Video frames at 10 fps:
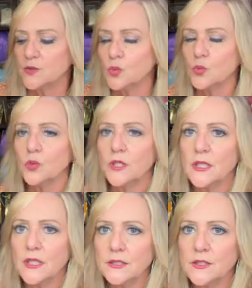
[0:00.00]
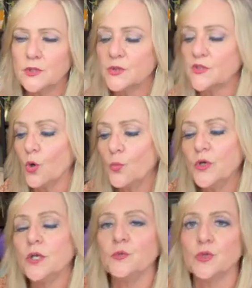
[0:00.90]
So what I like to do is
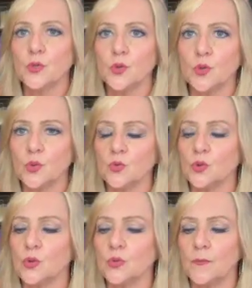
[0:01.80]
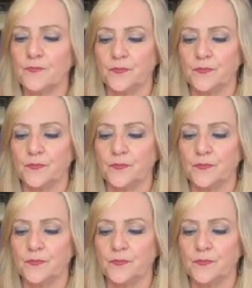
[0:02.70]
open up your core wool.